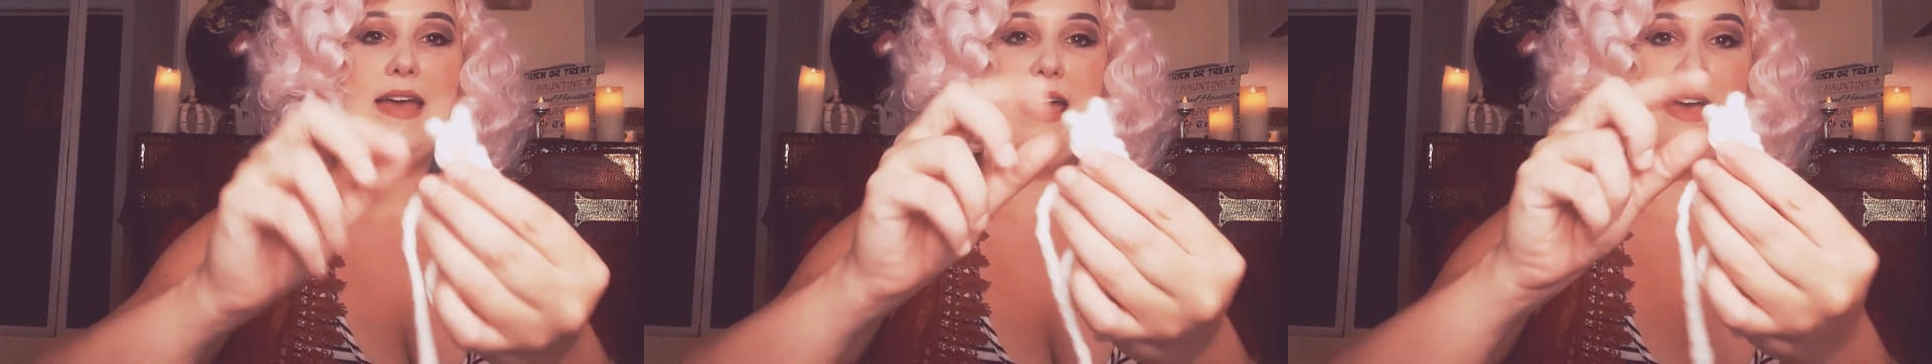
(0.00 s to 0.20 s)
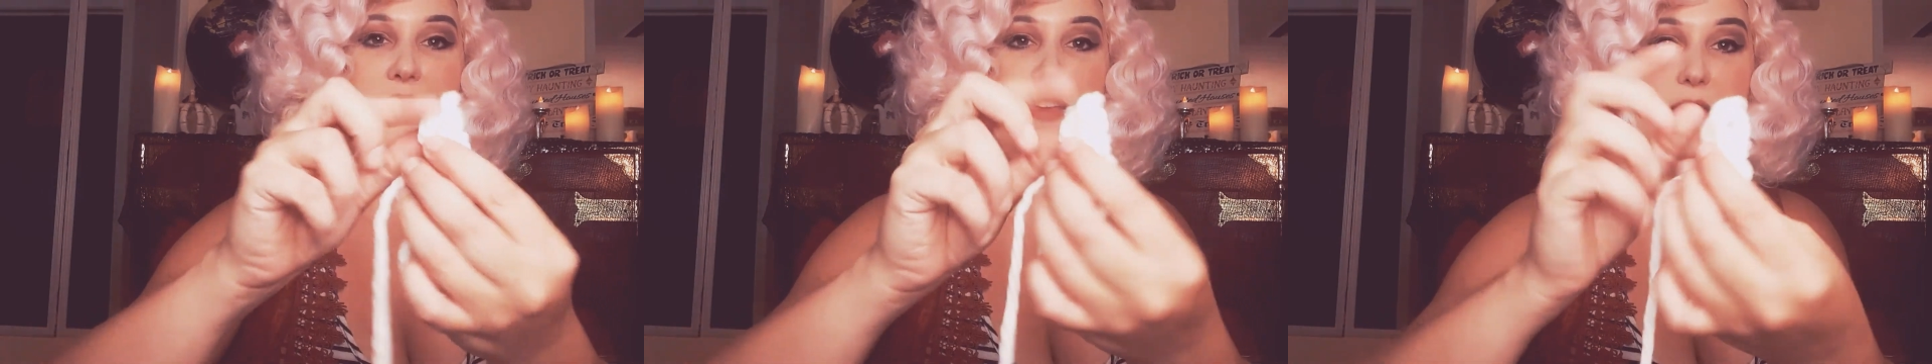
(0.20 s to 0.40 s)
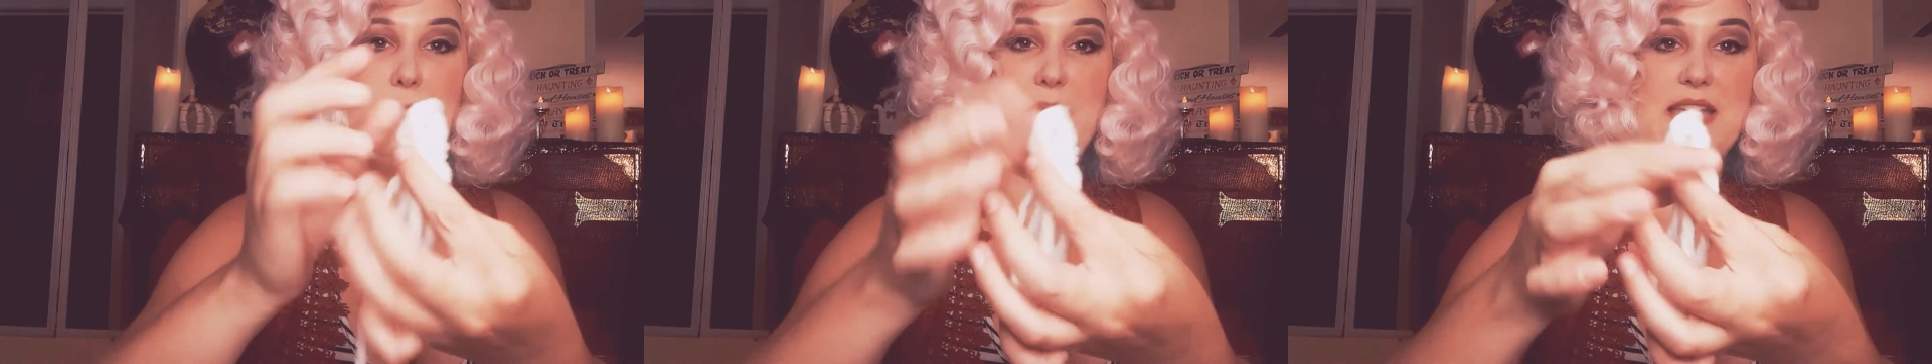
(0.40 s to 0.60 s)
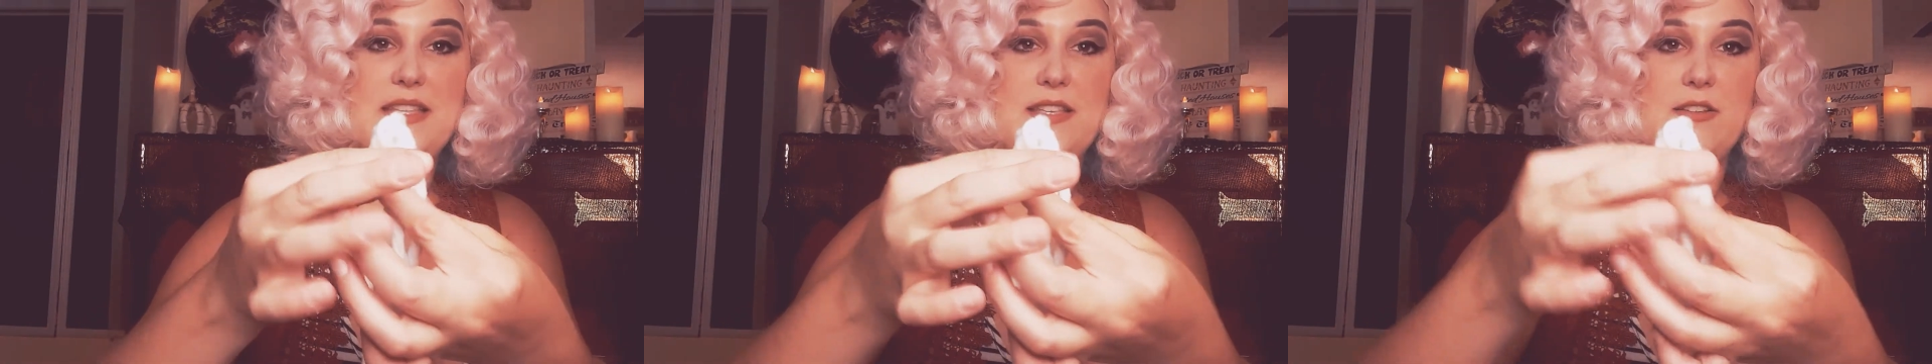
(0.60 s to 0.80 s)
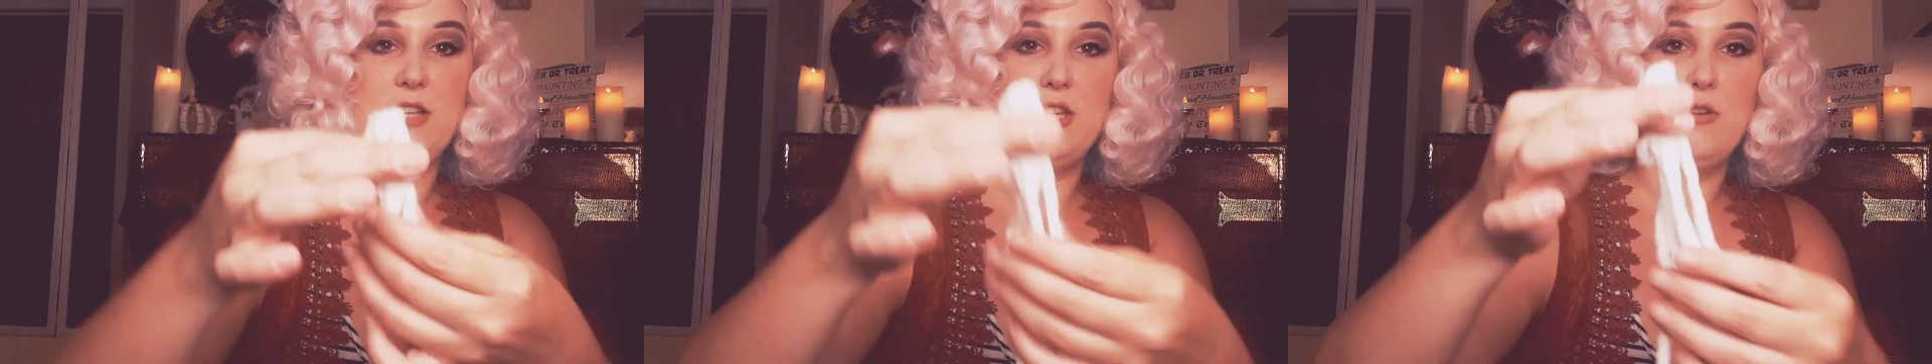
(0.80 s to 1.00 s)
and then
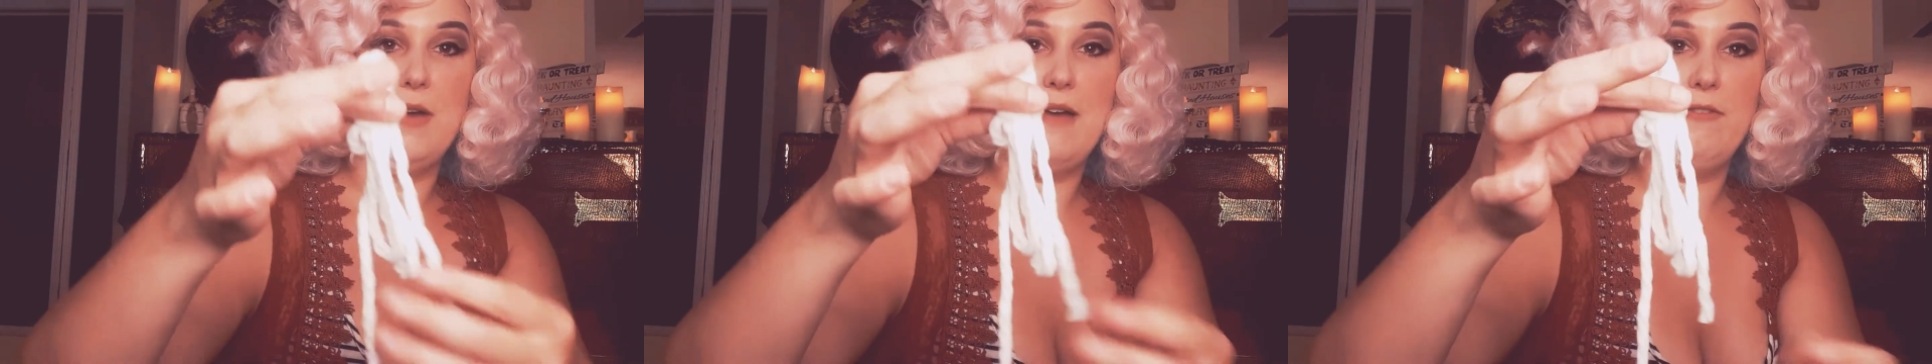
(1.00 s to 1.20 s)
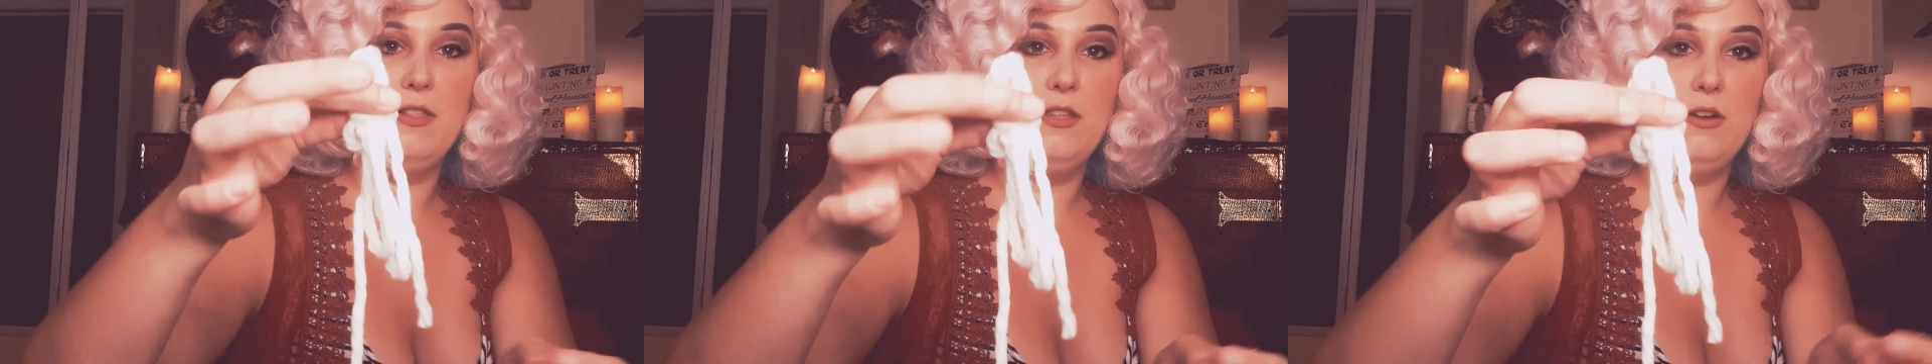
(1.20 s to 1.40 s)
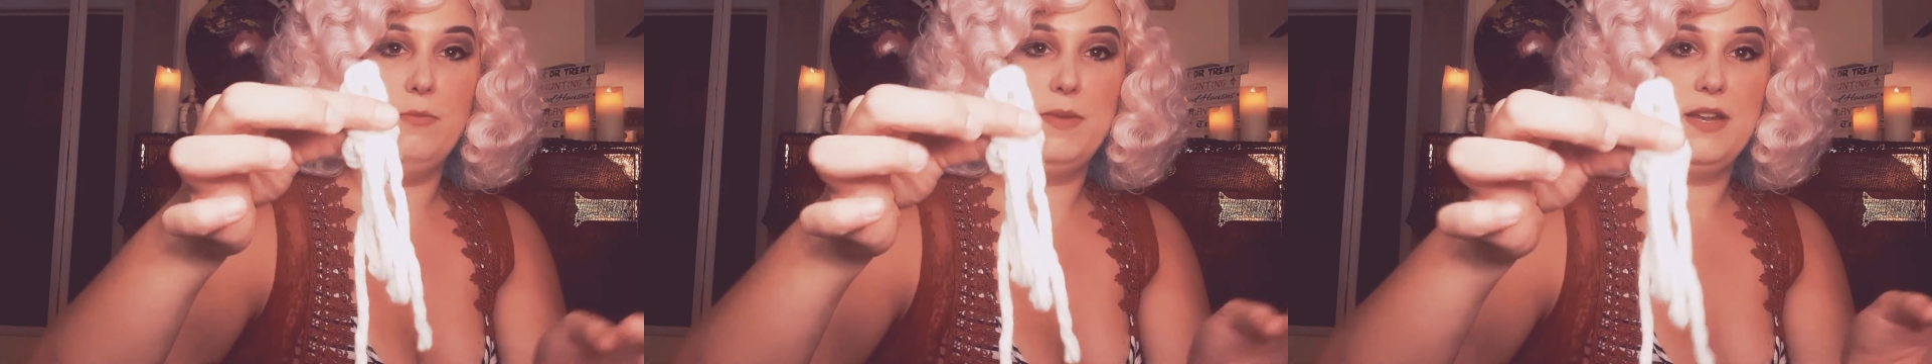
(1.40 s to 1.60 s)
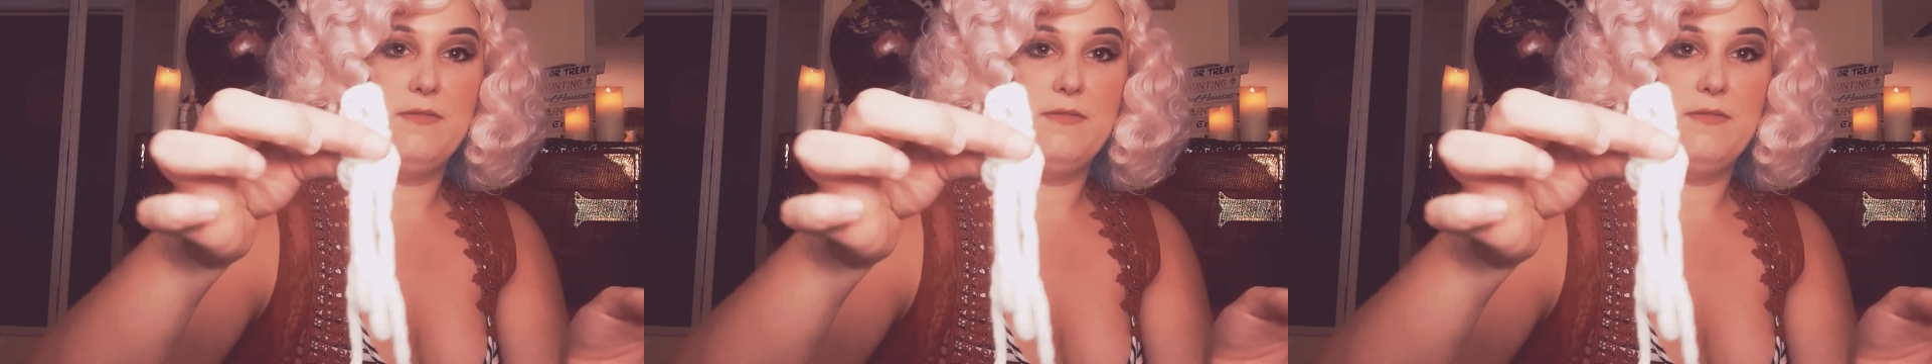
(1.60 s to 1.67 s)
basically you have a little bit